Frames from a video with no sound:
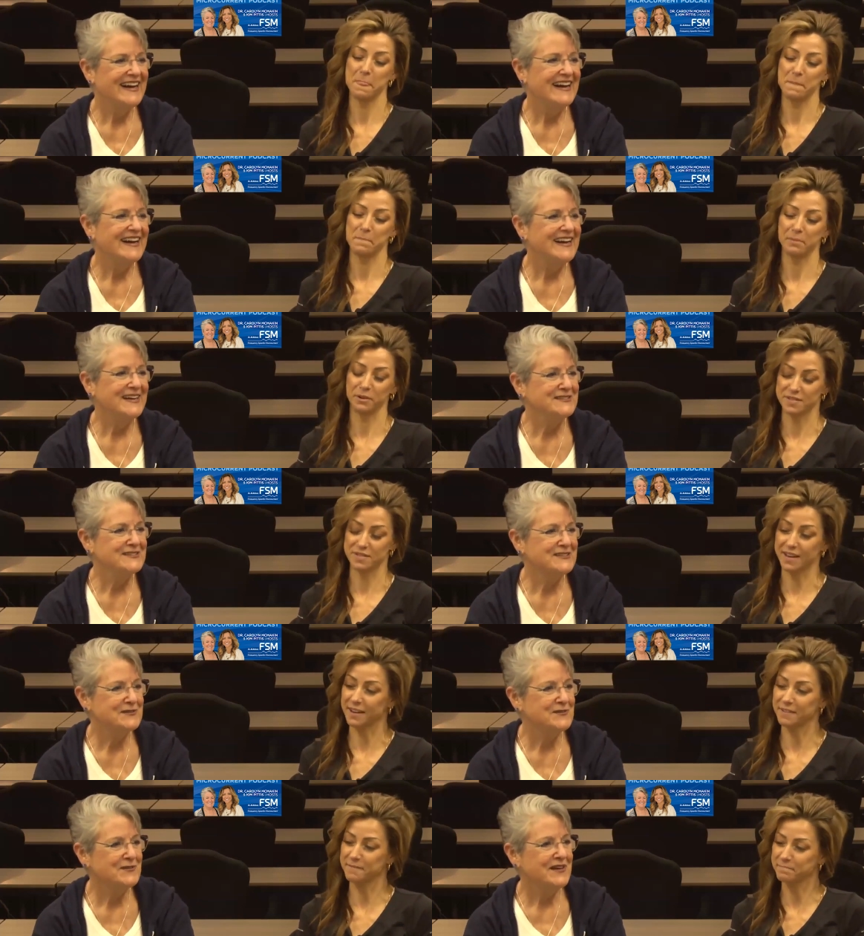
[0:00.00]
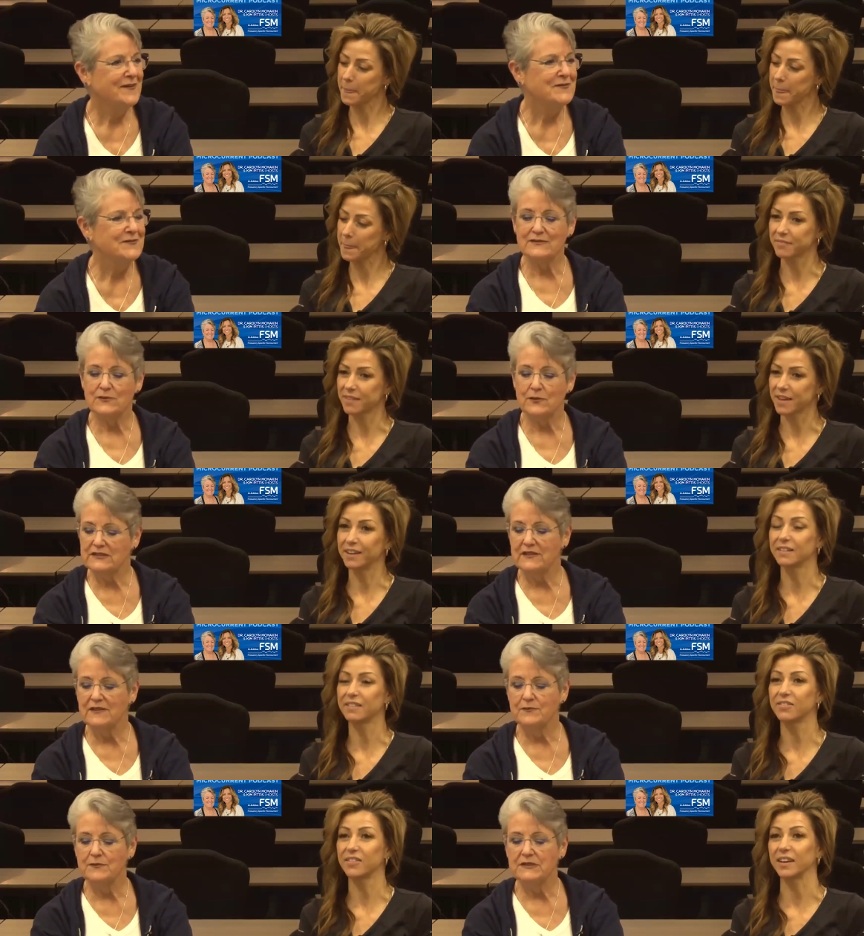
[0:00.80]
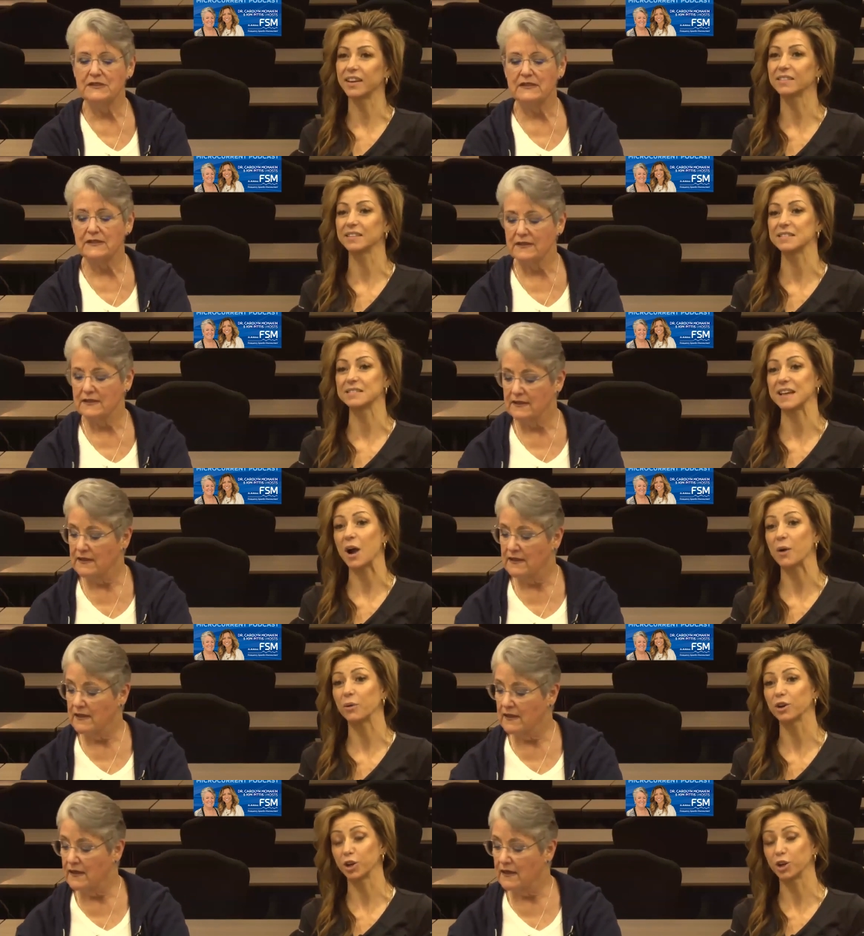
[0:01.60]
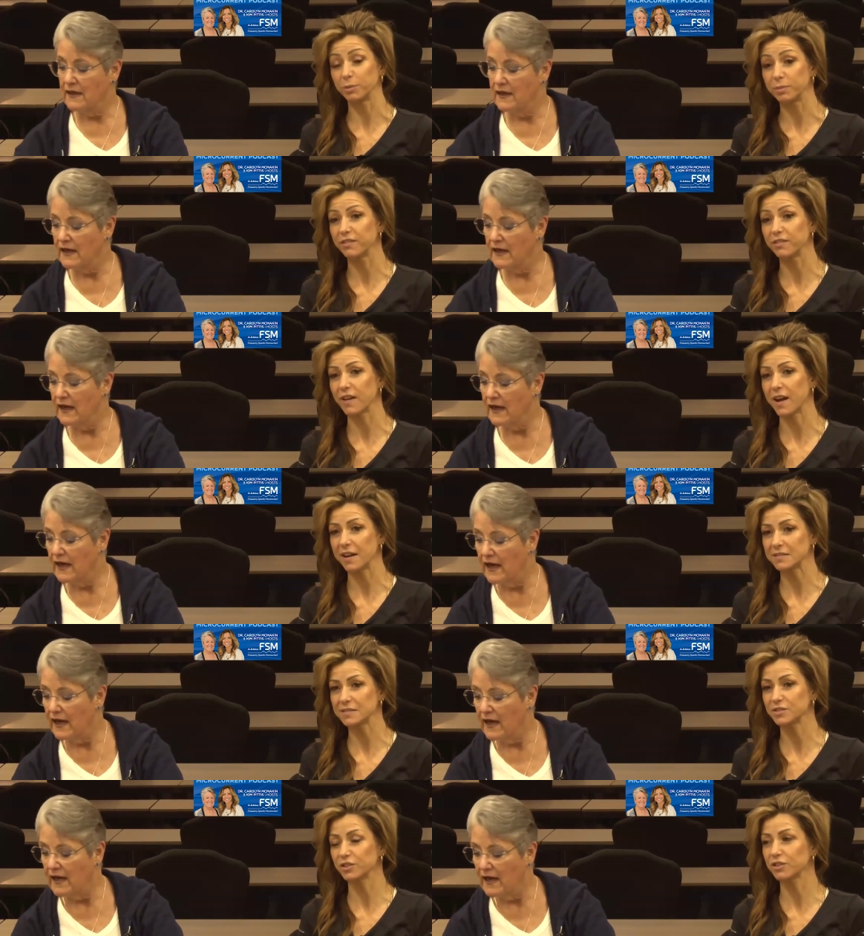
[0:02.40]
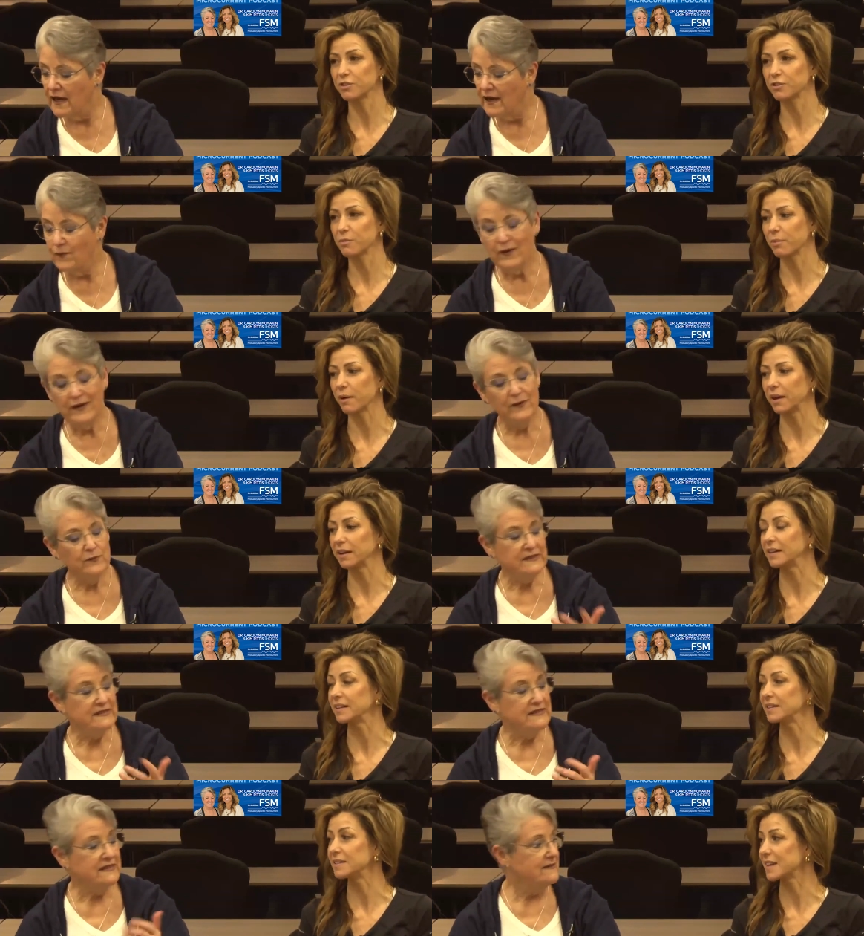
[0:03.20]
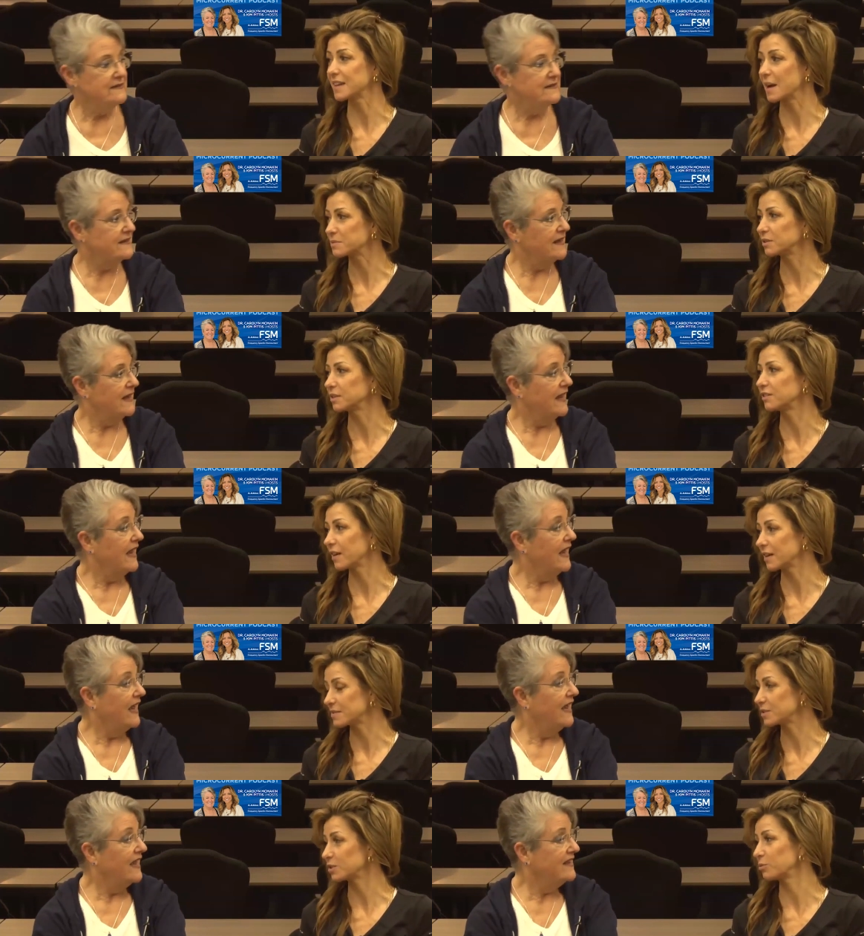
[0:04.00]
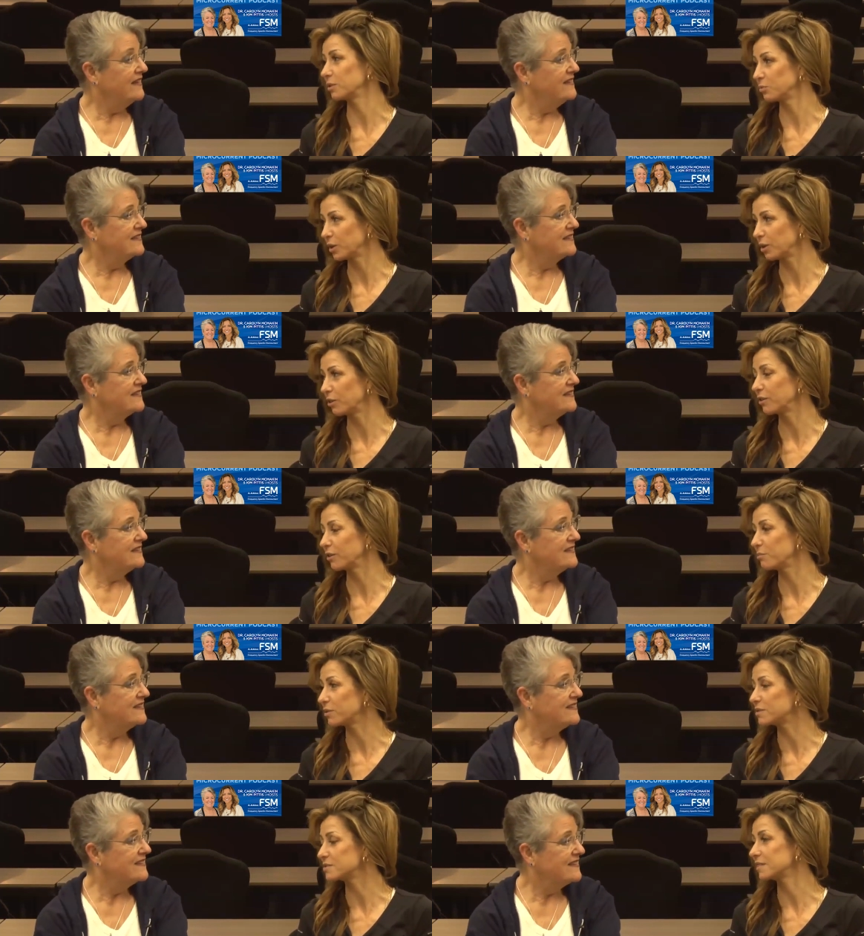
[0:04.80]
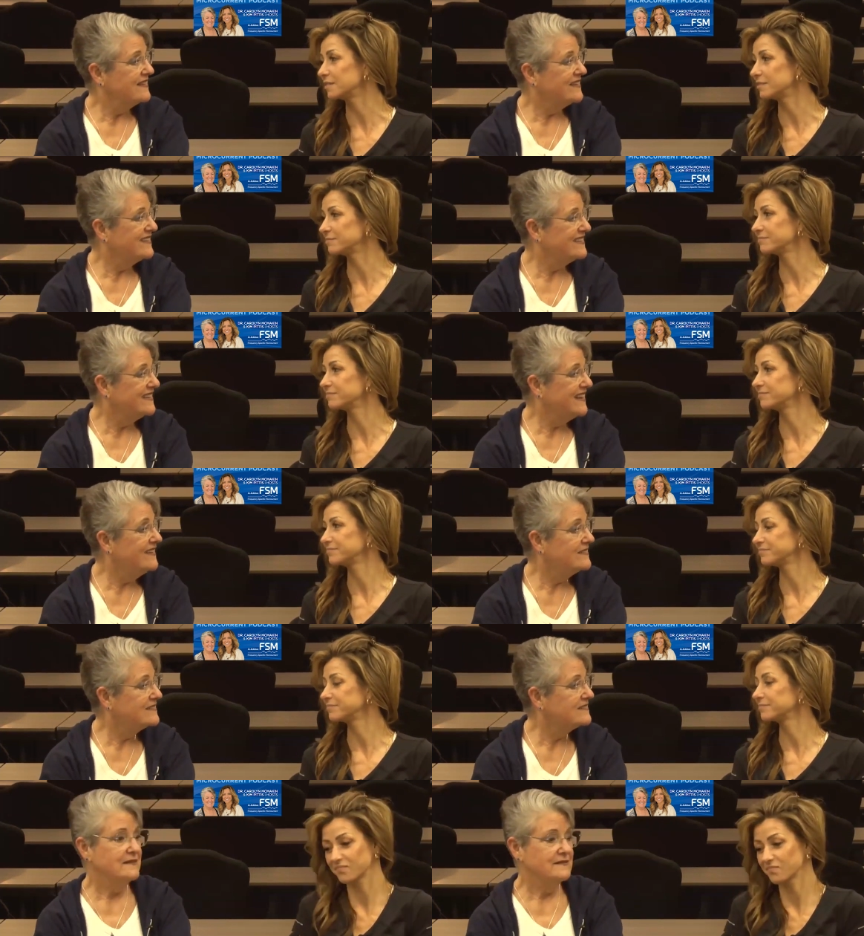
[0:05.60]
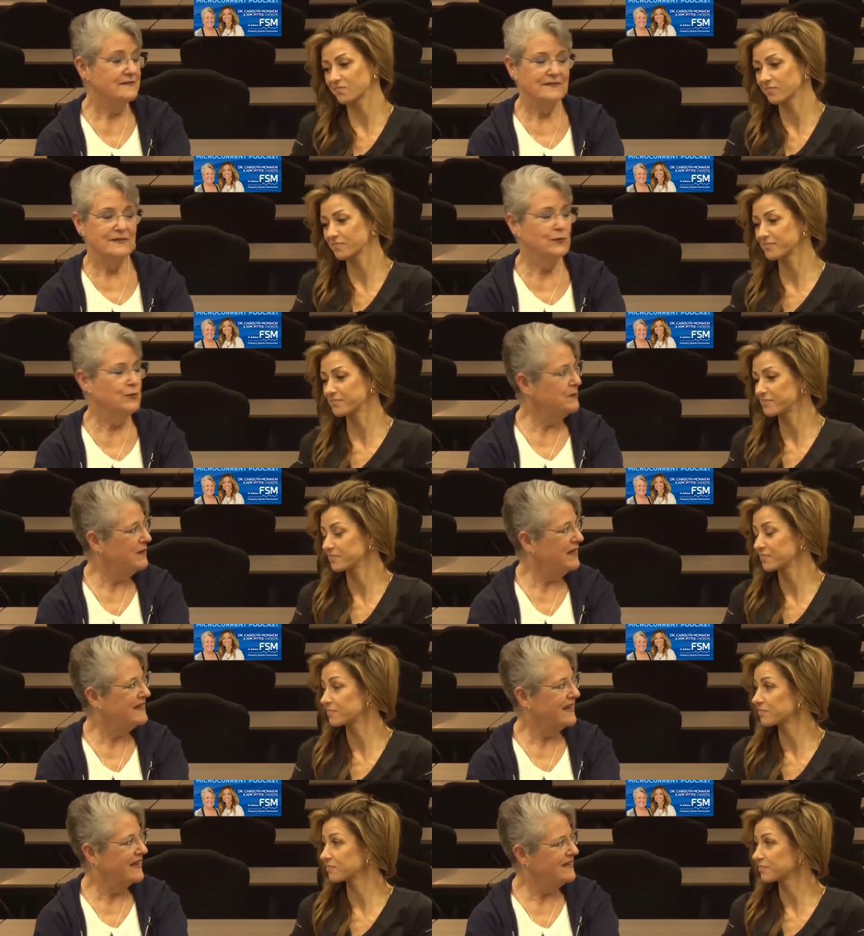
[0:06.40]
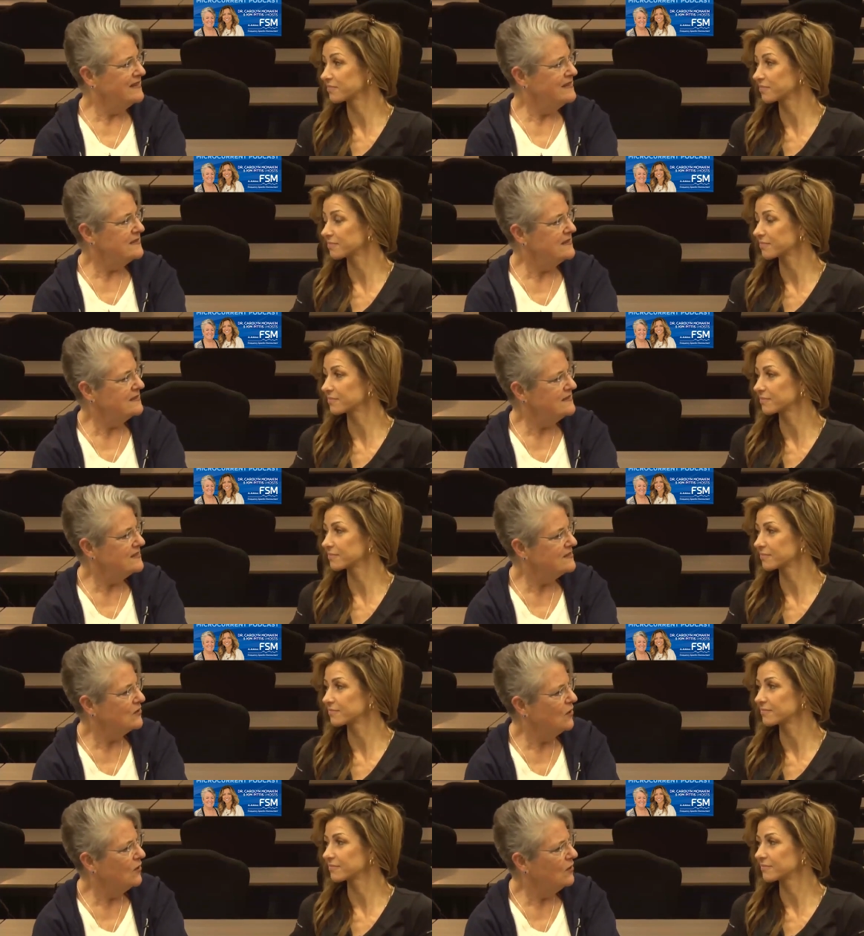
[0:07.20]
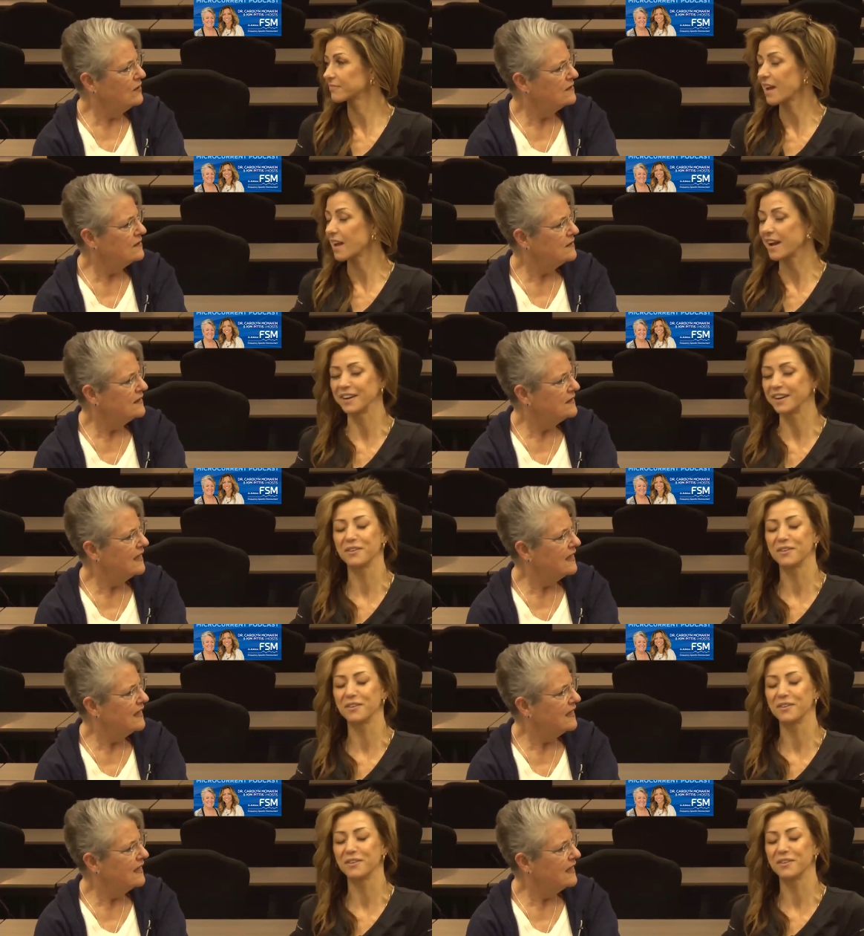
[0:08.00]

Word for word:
Speaker 1: there's that. I didn't think this hour could be faster, well, but it is it did. is absolutely faster. It is. We are in person.
Speaker 2: Yeah. Did we make any sense at all? I
Speaker 1: don't